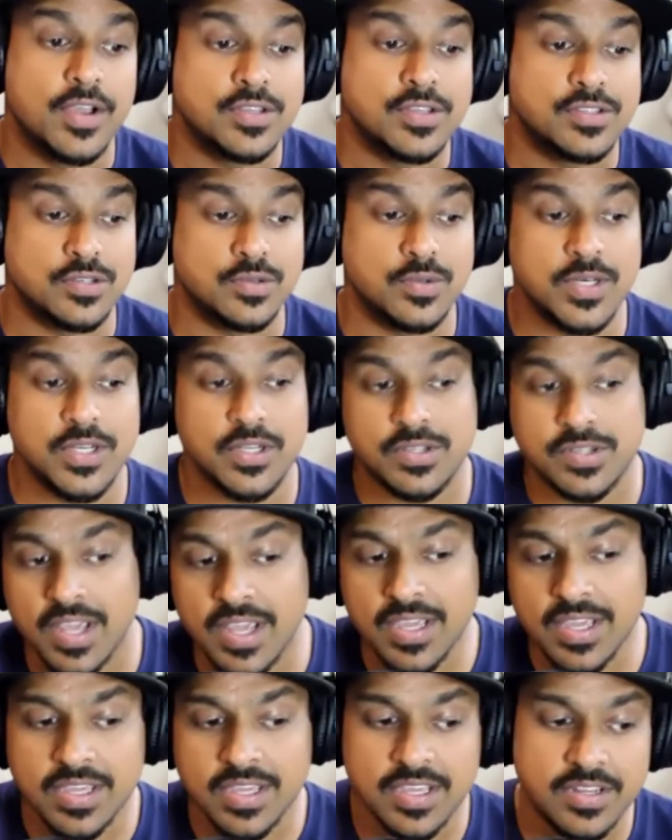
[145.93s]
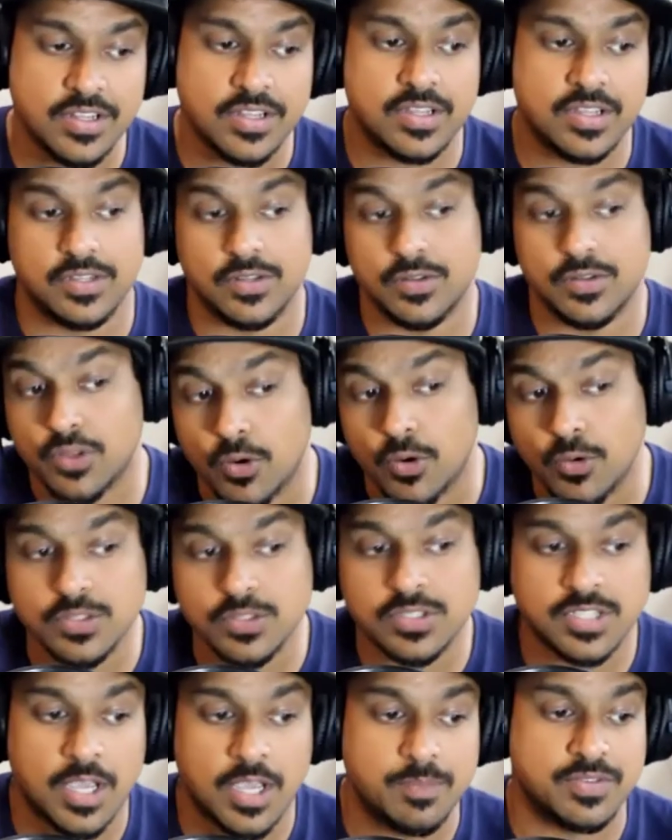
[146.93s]
So when you take in
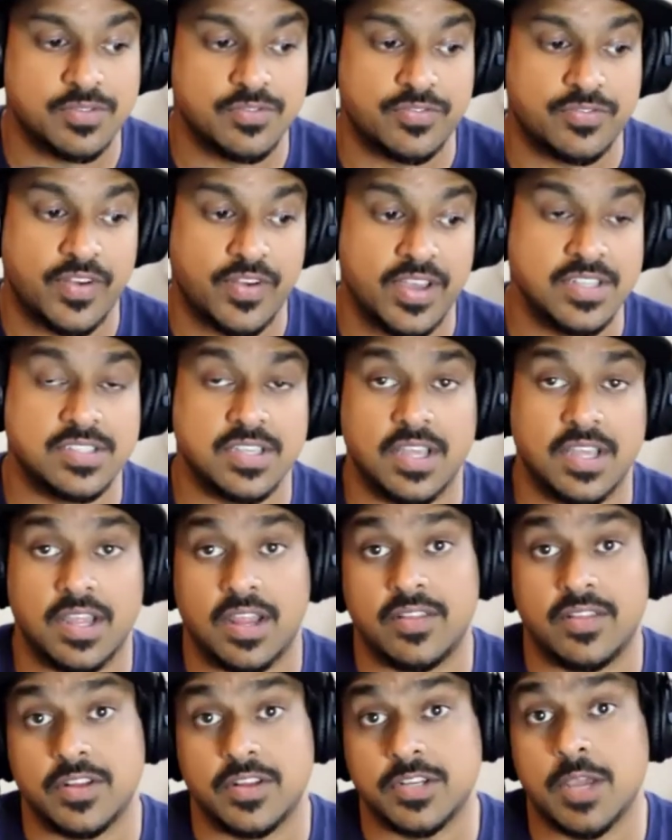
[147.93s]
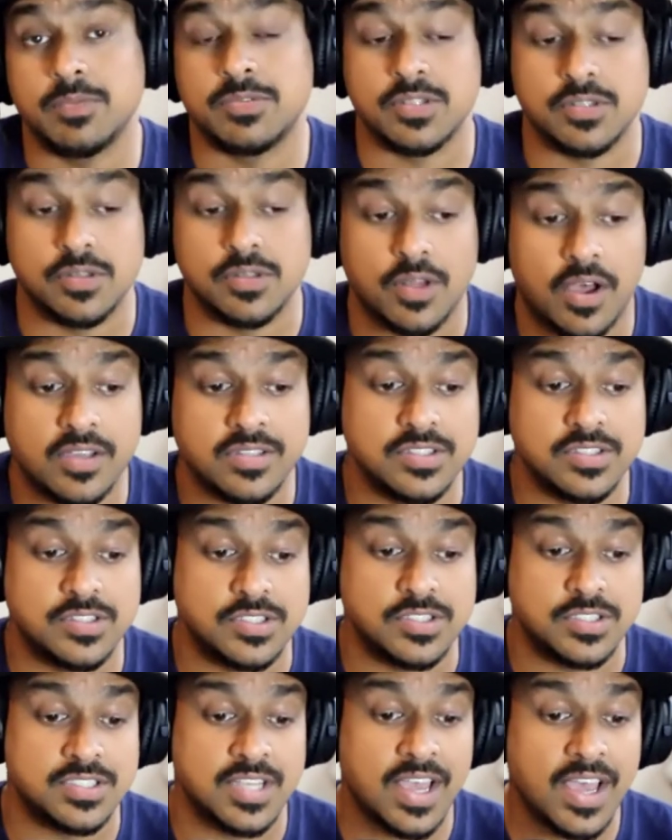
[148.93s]
those types of fights and the types of losses
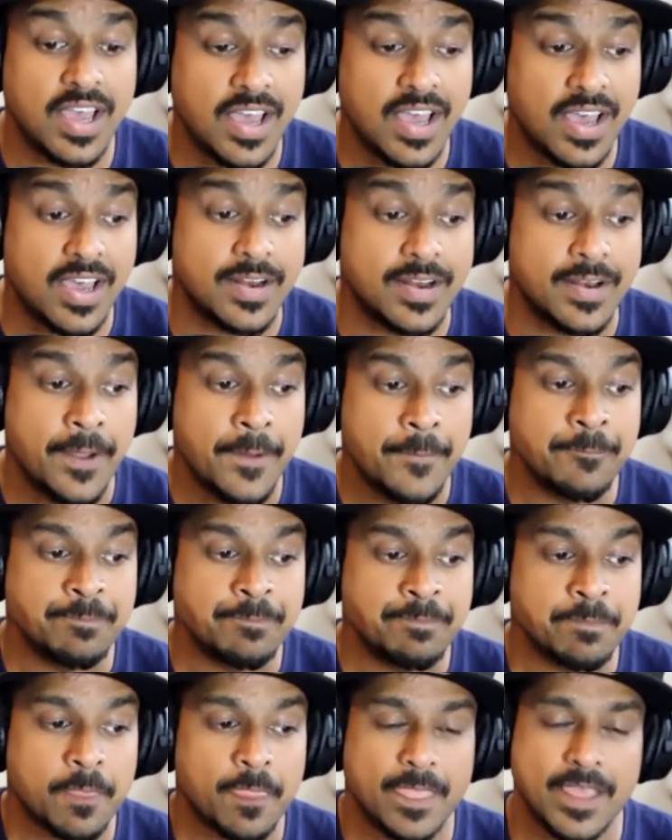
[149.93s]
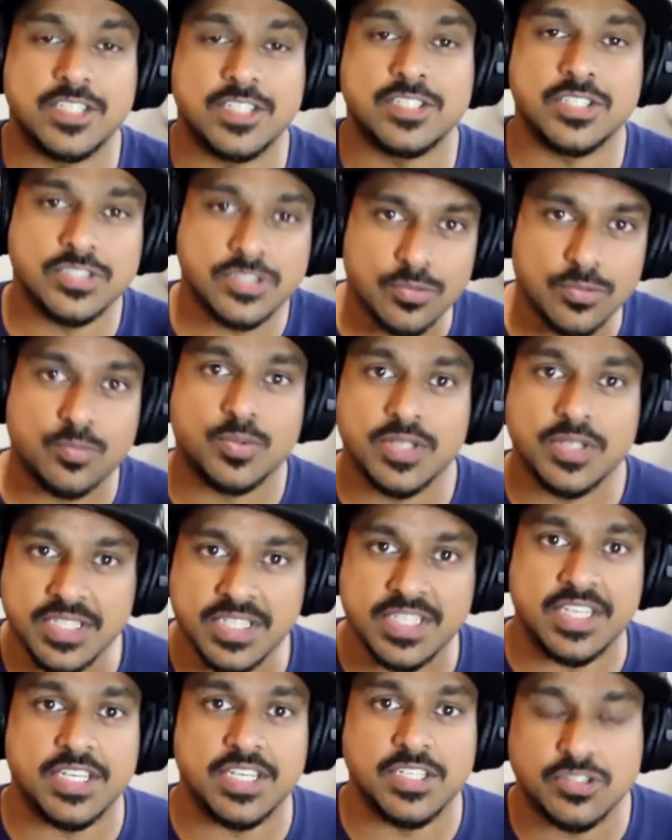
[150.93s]
she's had, it's just a
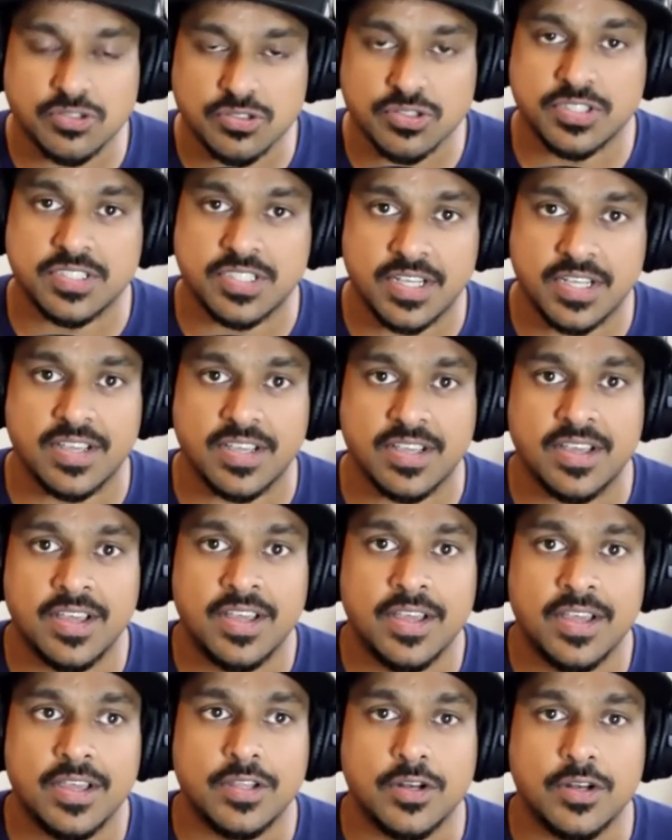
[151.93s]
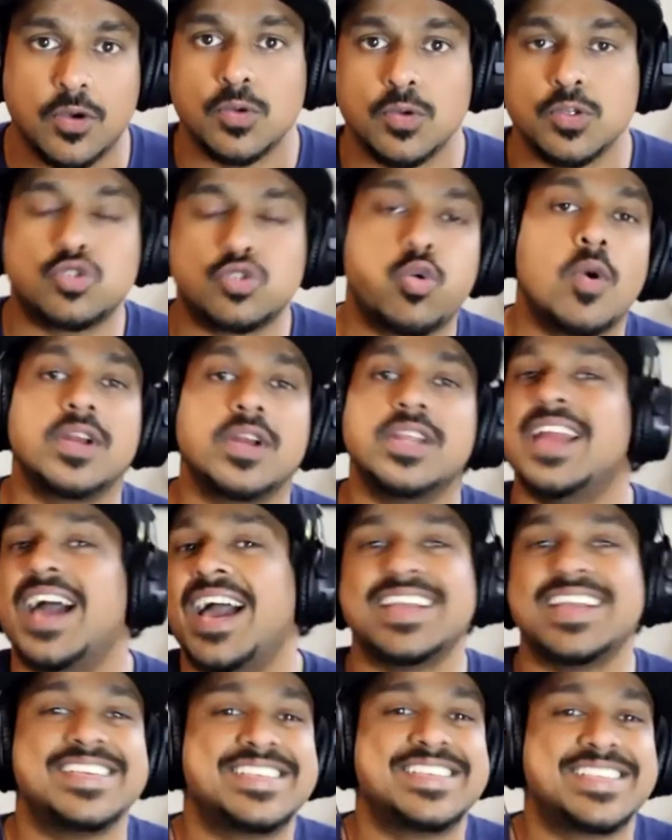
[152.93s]
really interesting,
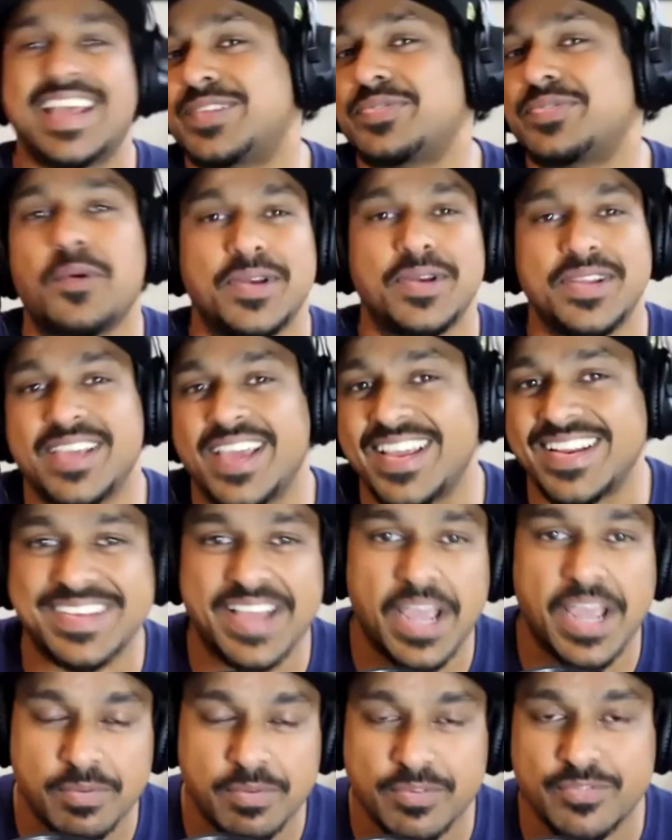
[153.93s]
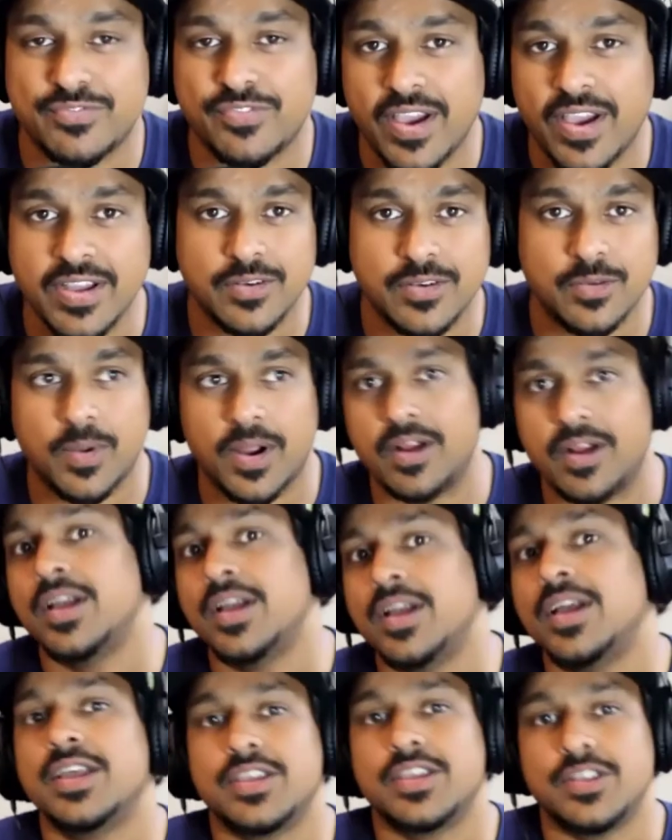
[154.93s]
29-28 type of fighter where,
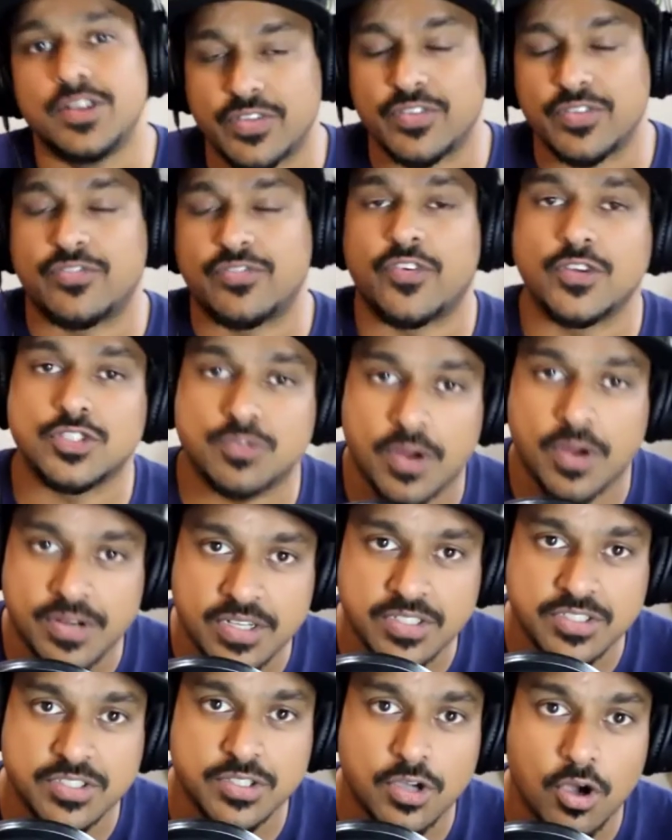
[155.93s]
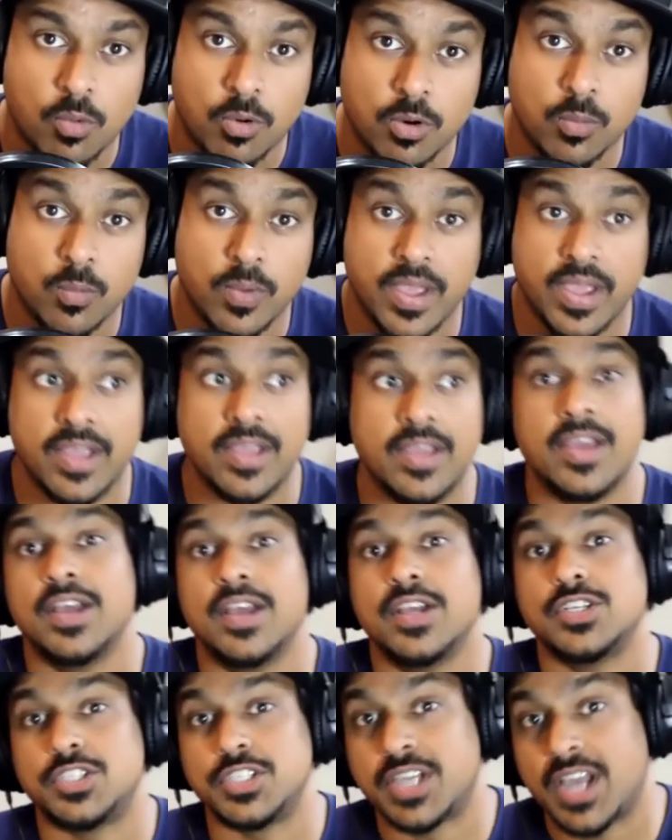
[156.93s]
if the first round doesn't go her way,
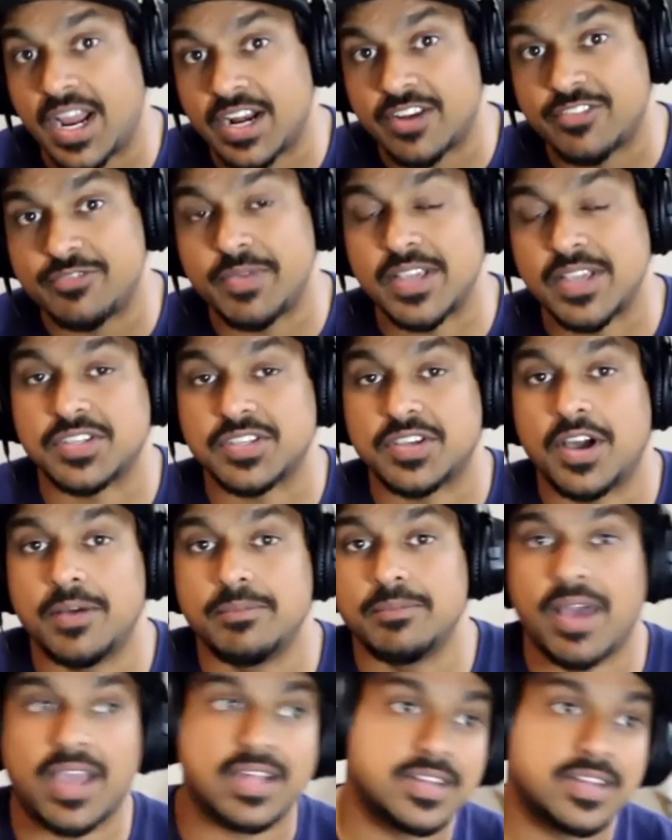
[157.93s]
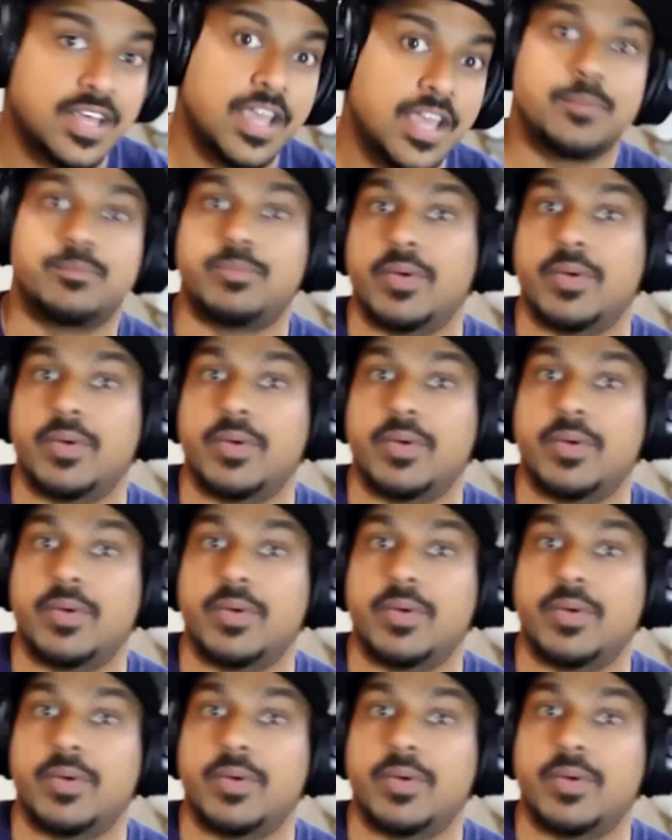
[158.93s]
she kind of makes a comeback late.